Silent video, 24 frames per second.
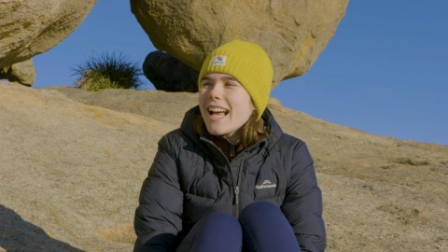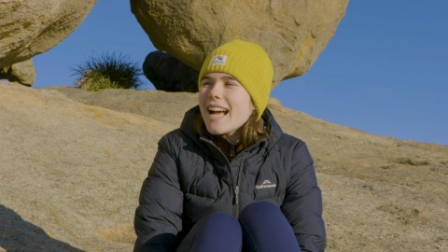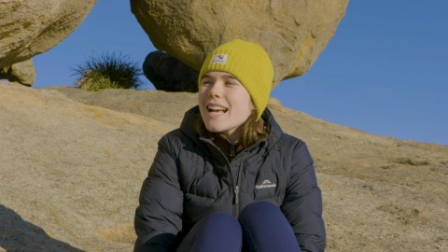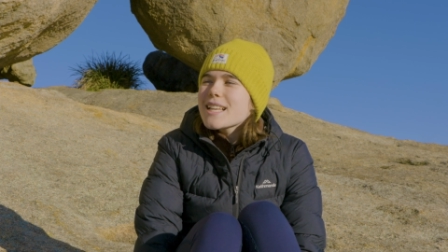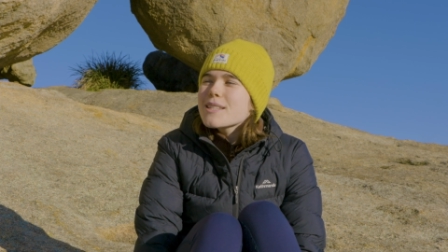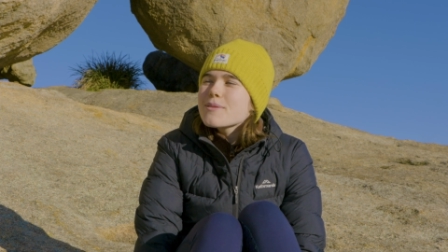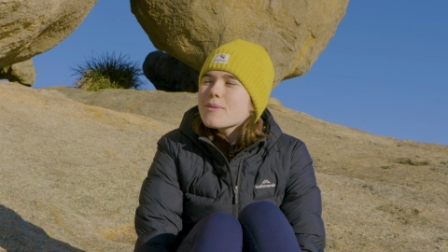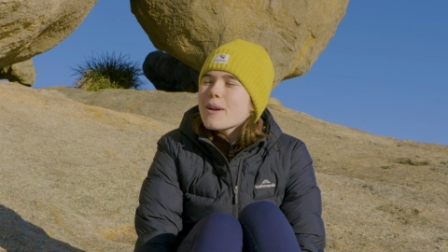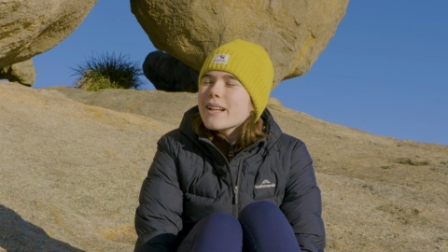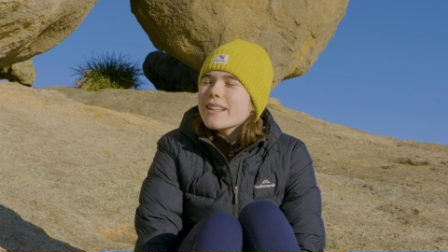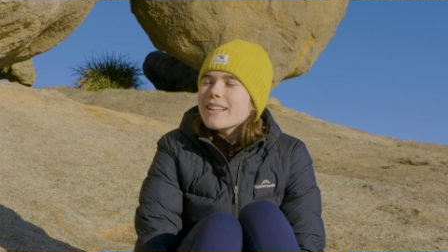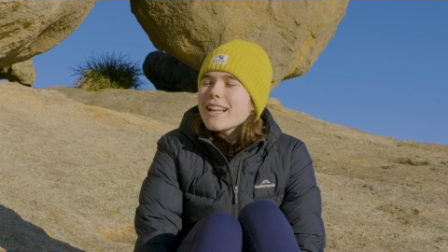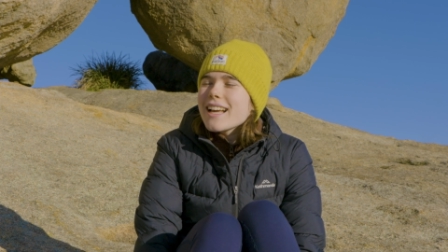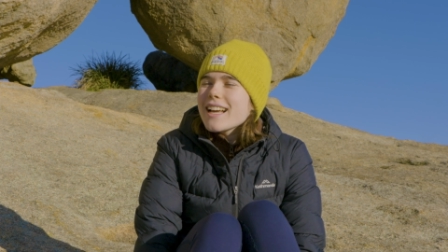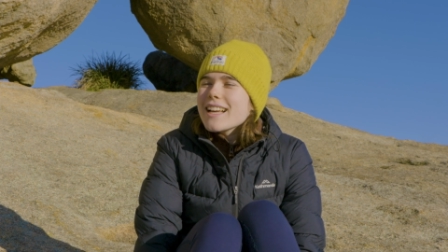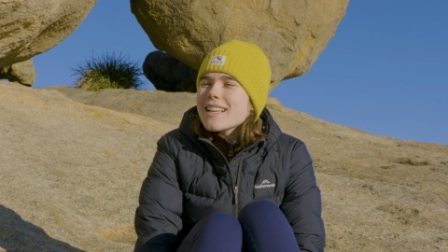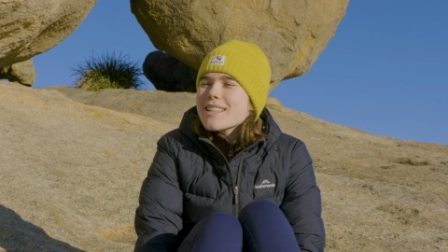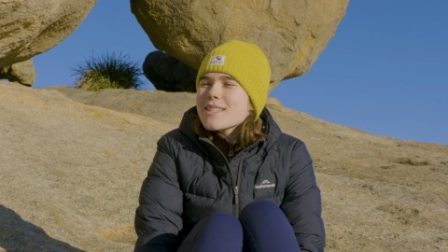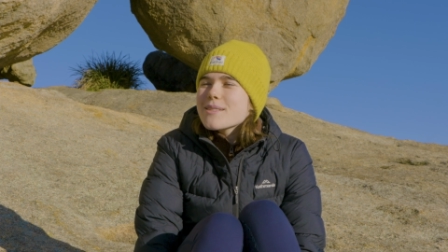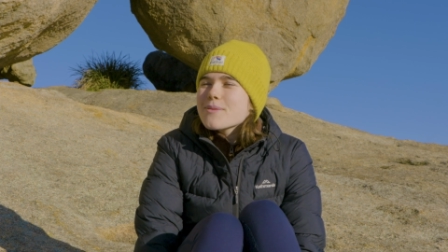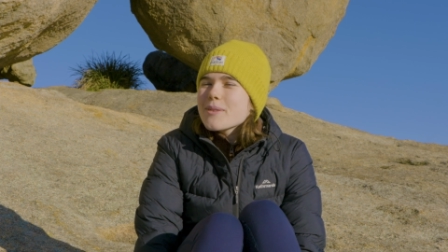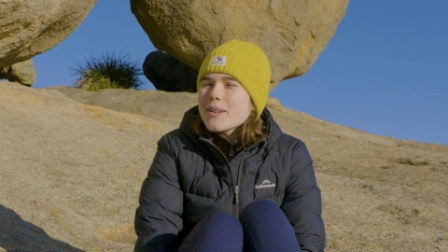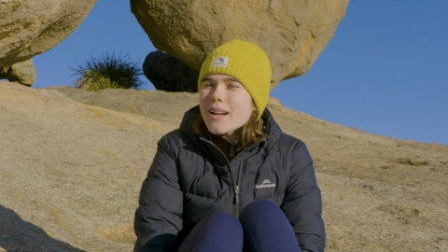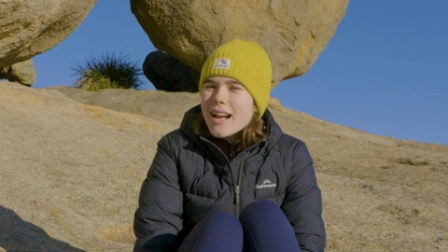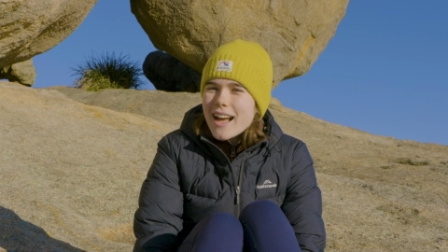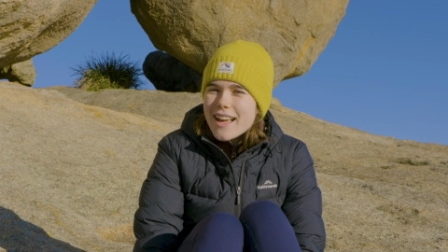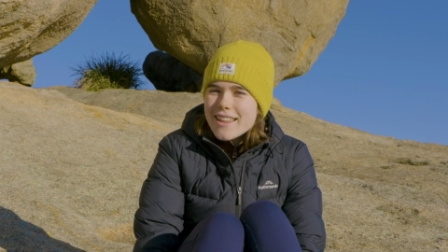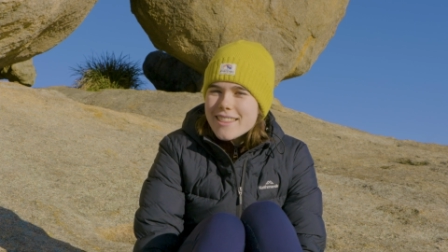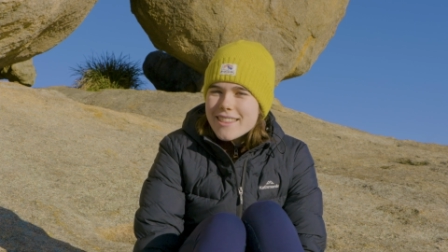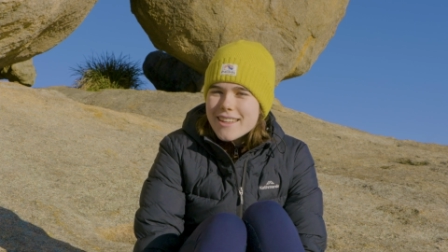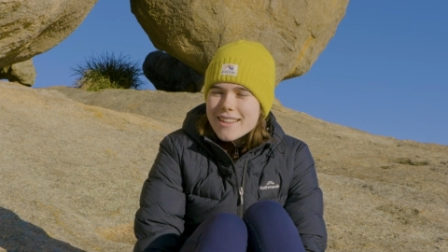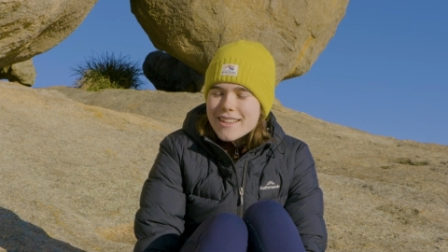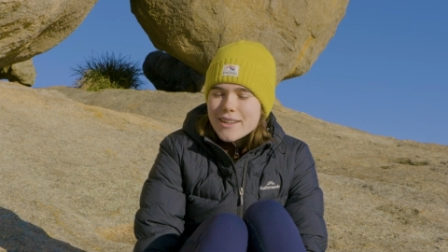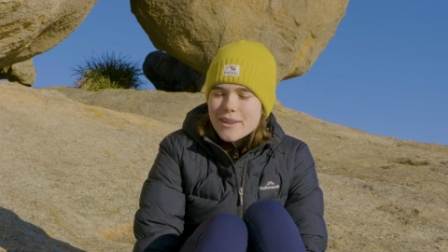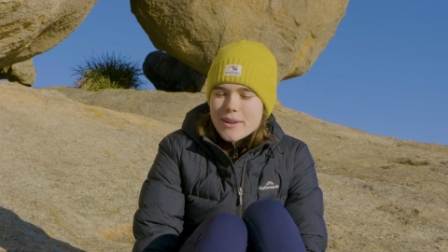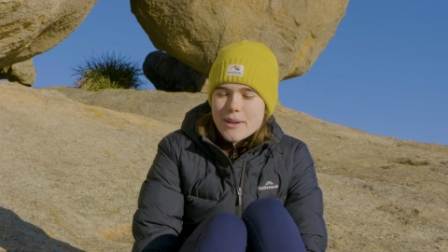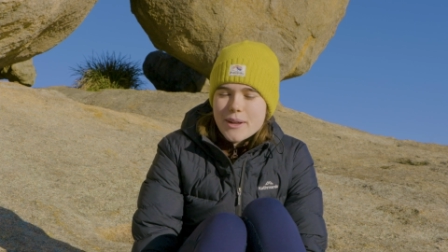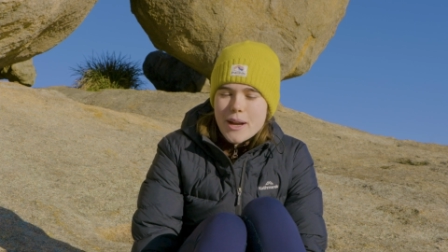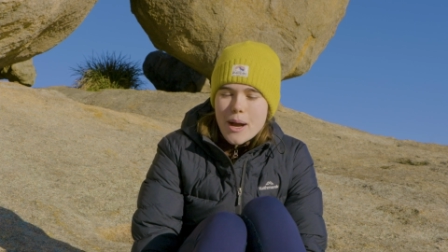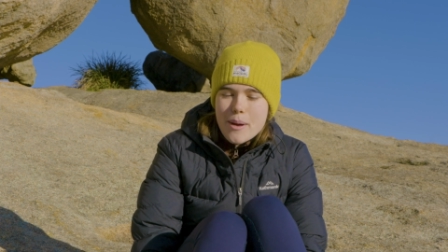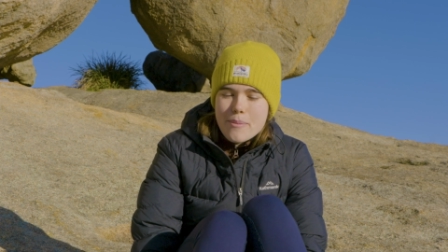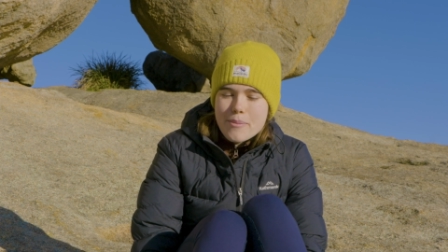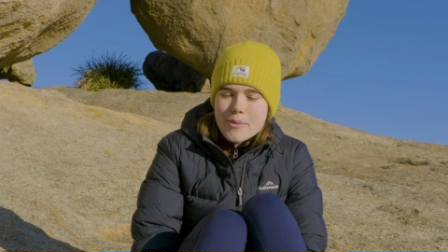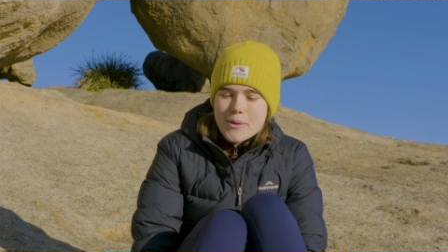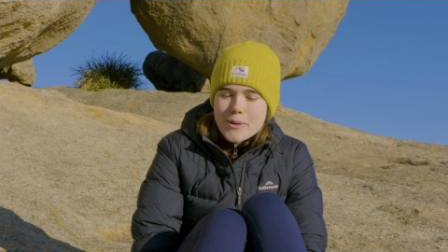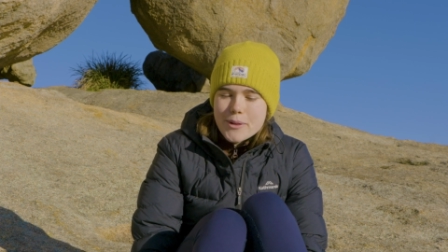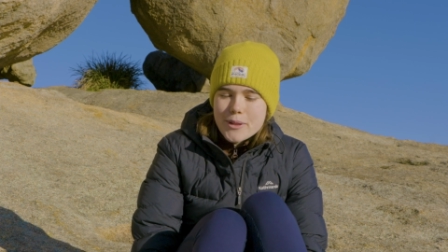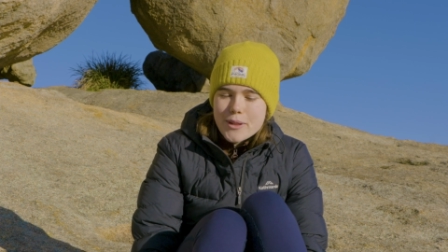as well as what I think are a
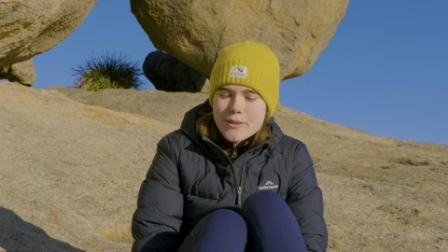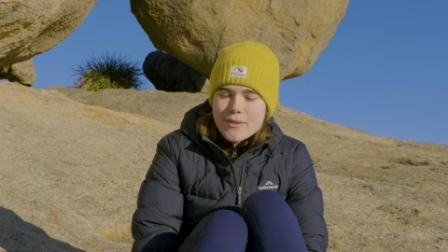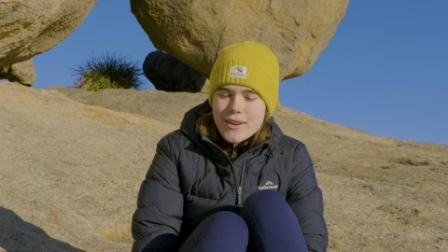couple